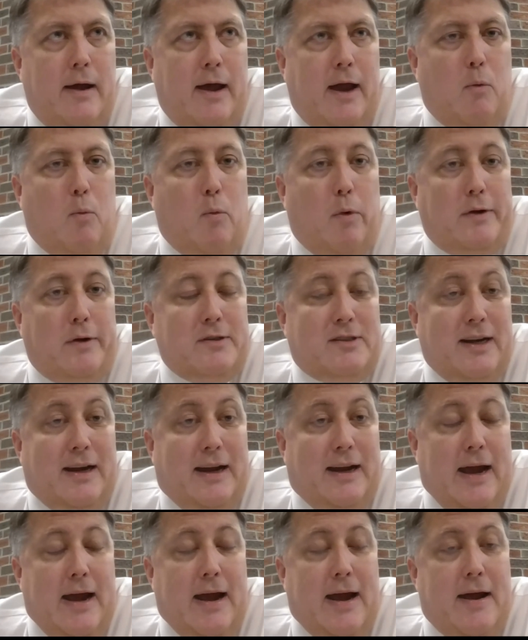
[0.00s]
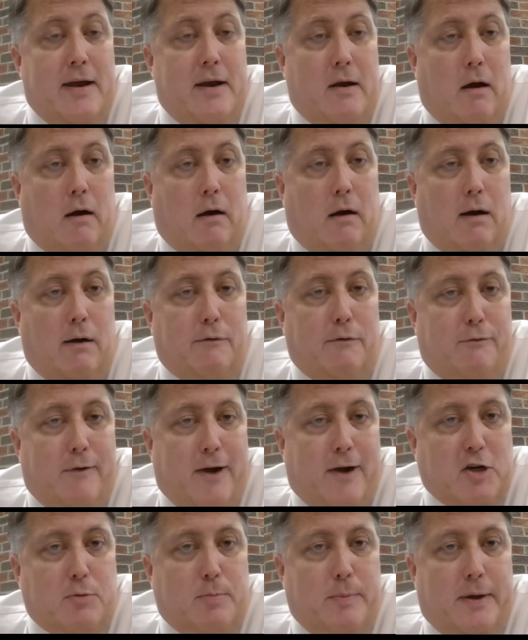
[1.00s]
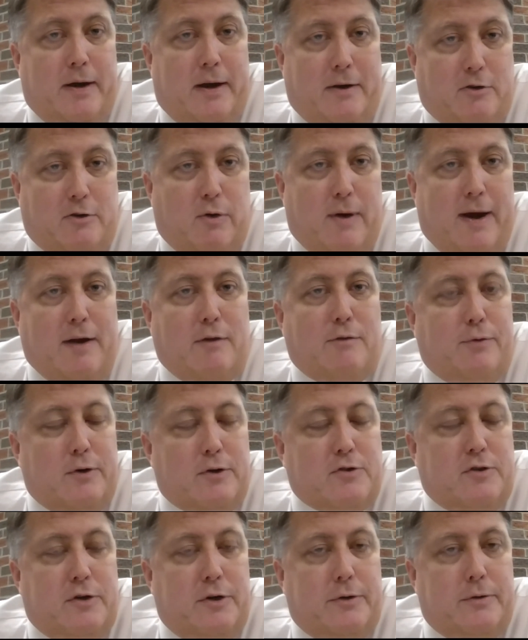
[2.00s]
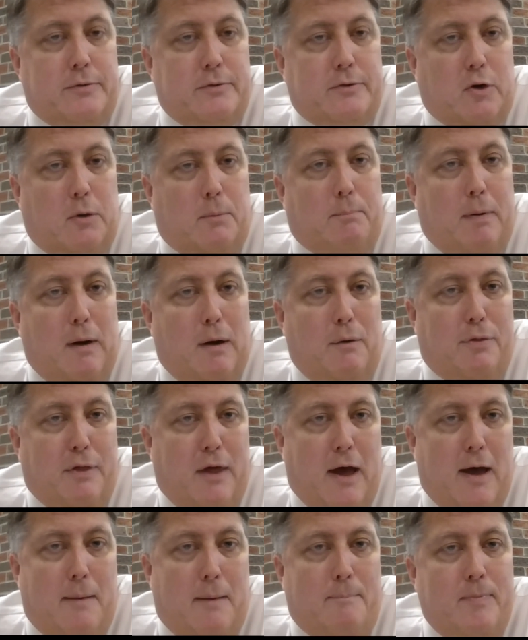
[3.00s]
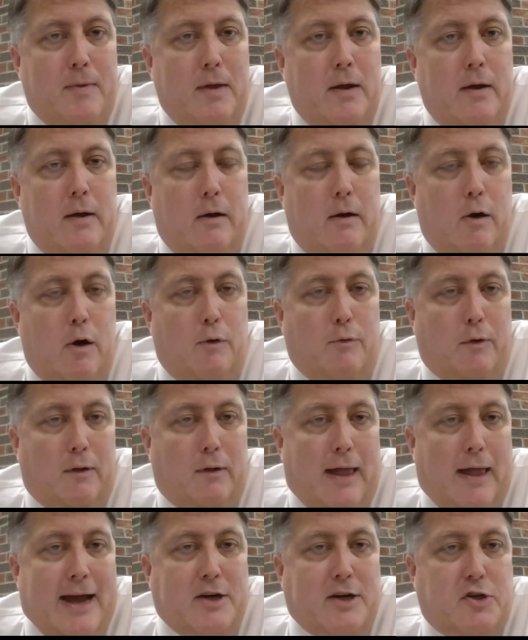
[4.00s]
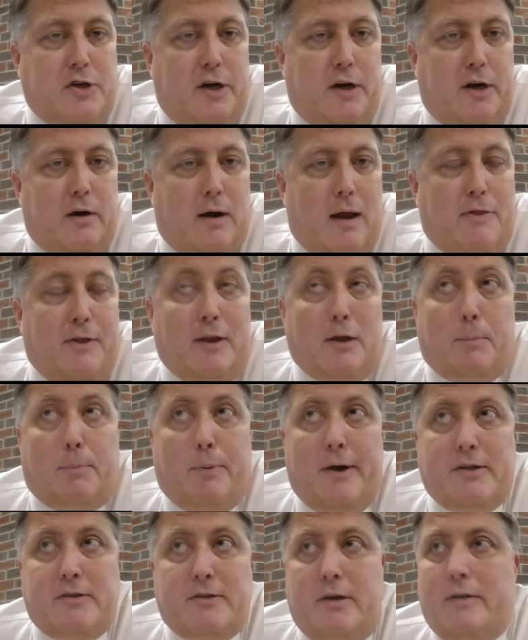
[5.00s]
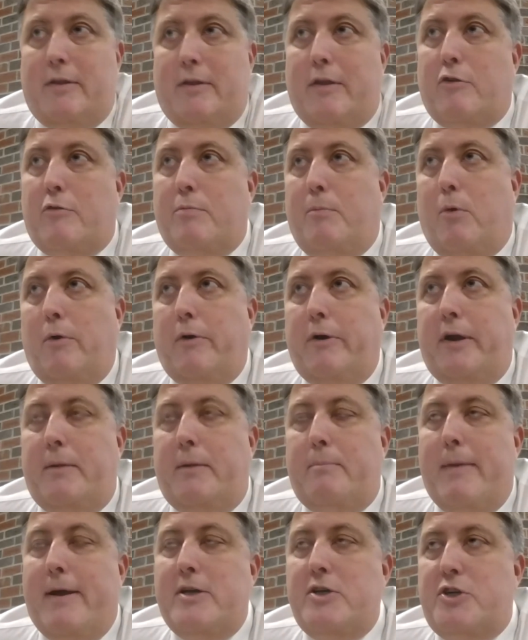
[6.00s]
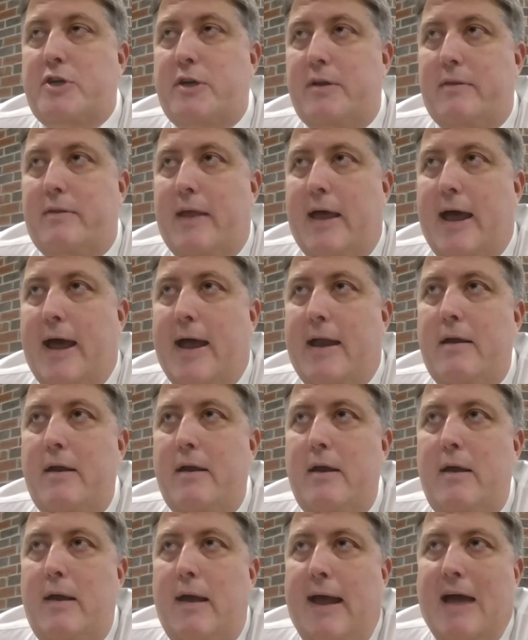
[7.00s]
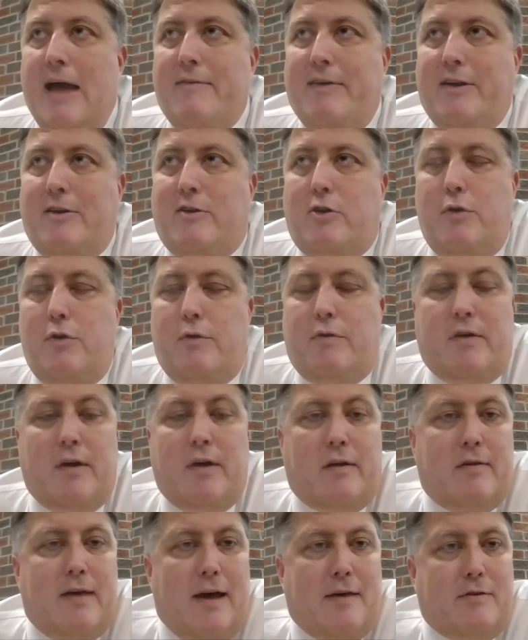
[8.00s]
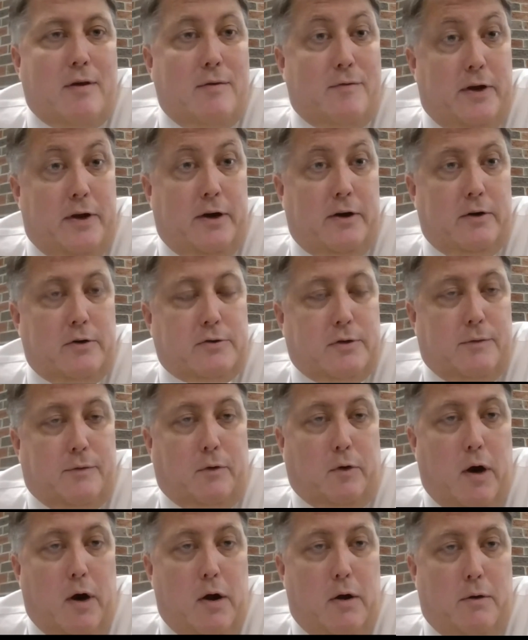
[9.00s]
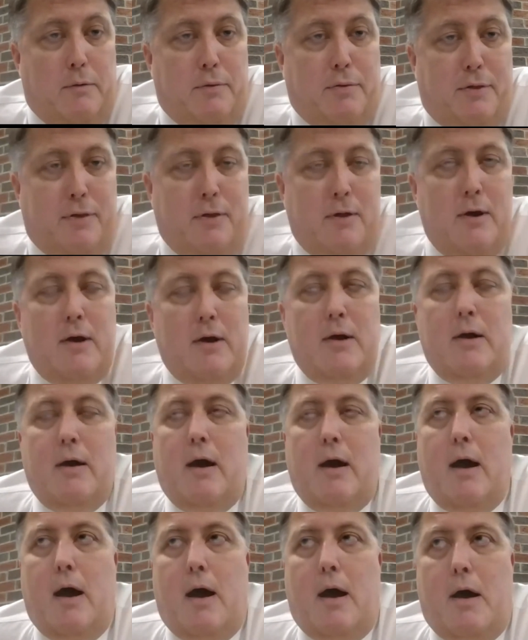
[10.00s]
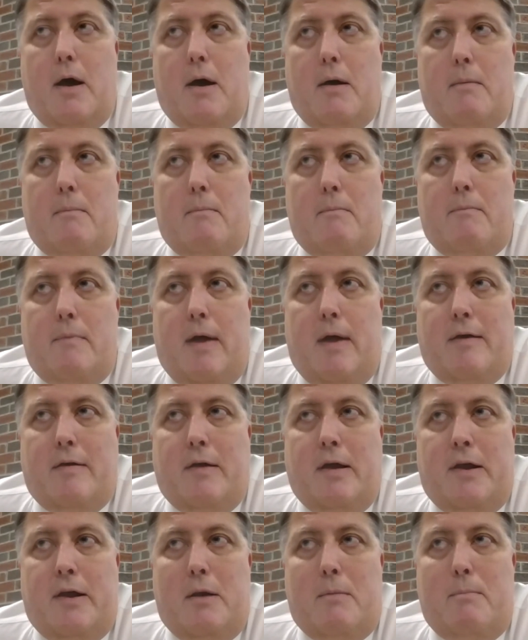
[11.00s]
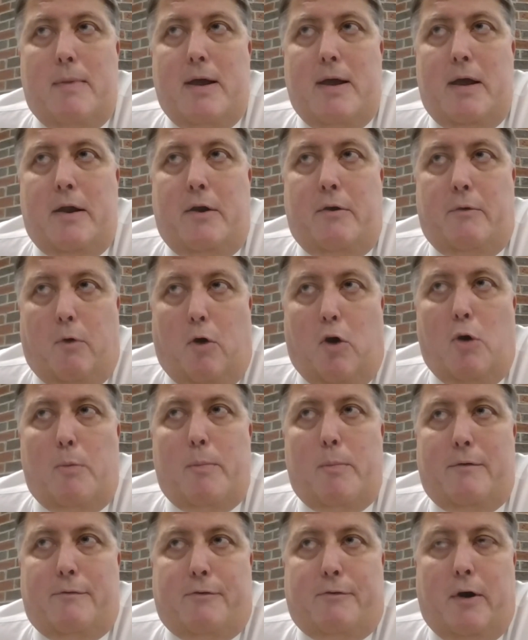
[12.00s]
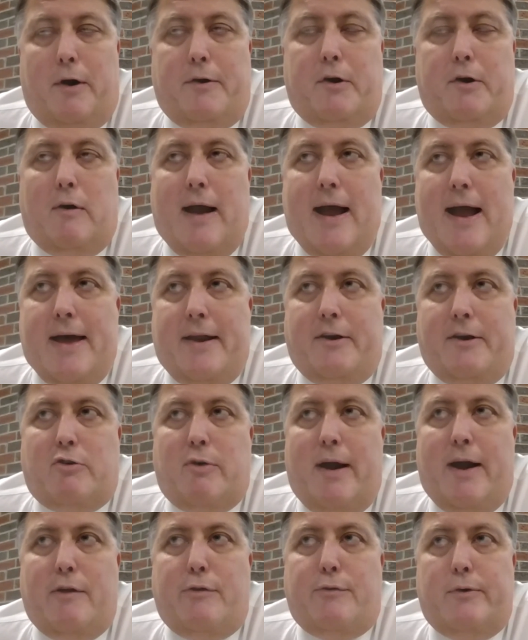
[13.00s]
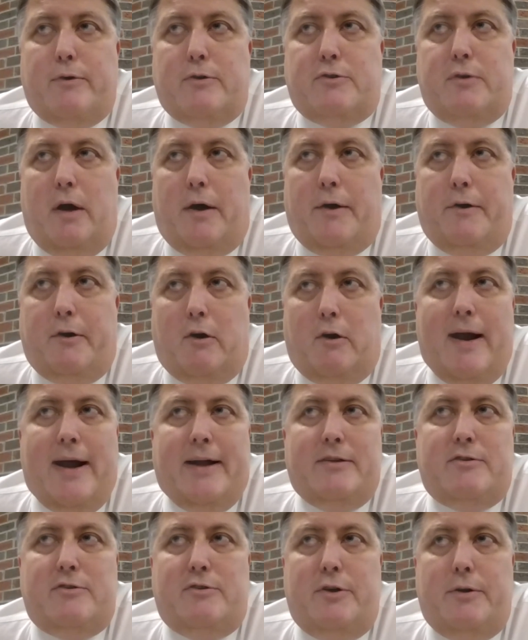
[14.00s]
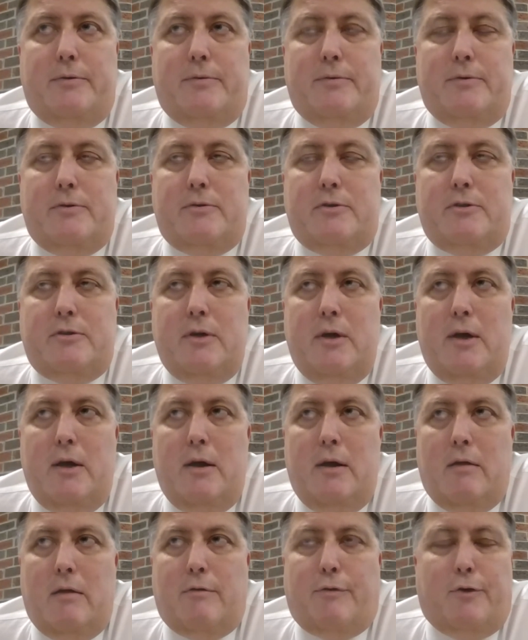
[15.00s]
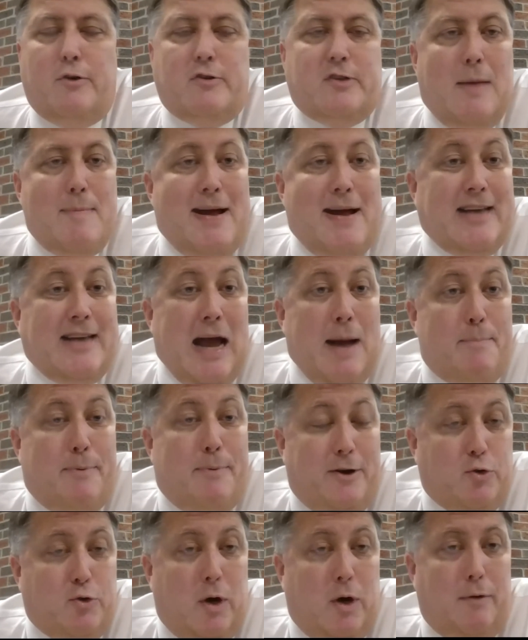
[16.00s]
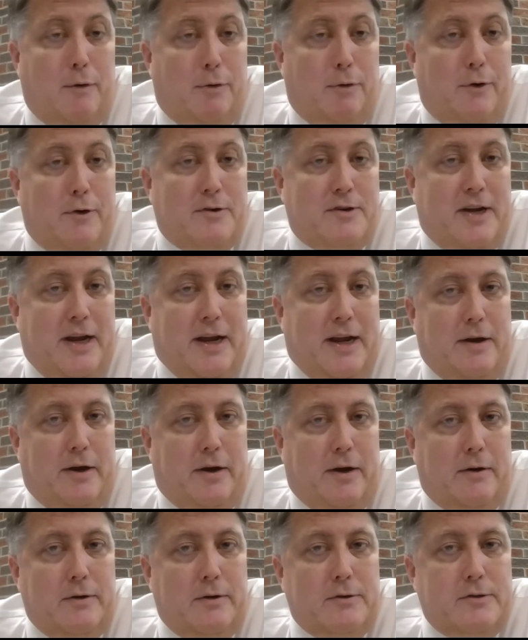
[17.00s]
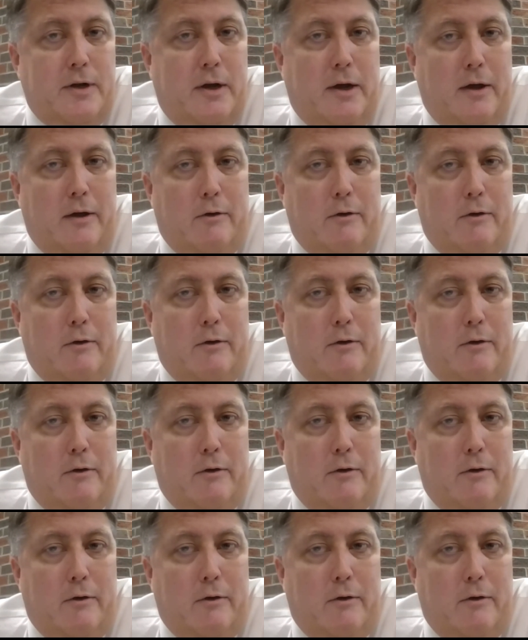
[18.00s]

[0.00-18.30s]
And once again, our freshmen and transfer students are both up over last year. And I think the president this morning mentioned that having 2 successive years of growth in enrollment for undergrad and transfer undergrad students, it's the first time that's happened in 12 or 13 years.